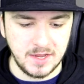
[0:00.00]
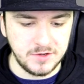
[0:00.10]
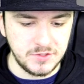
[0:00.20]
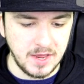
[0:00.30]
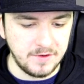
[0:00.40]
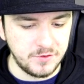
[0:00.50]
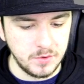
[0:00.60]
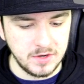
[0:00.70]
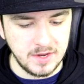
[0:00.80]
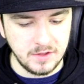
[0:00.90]
layers you have. So
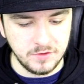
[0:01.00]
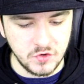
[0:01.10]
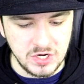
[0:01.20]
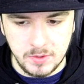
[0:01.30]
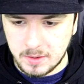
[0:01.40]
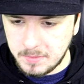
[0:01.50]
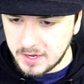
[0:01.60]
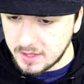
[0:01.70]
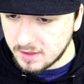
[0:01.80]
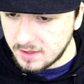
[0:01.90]
we're going to click into generated
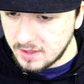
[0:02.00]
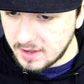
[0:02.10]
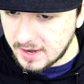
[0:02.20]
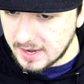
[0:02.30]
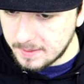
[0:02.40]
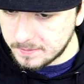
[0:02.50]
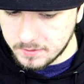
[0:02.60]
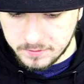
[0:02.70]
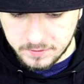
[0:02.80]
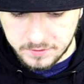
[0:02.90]
media and I'm going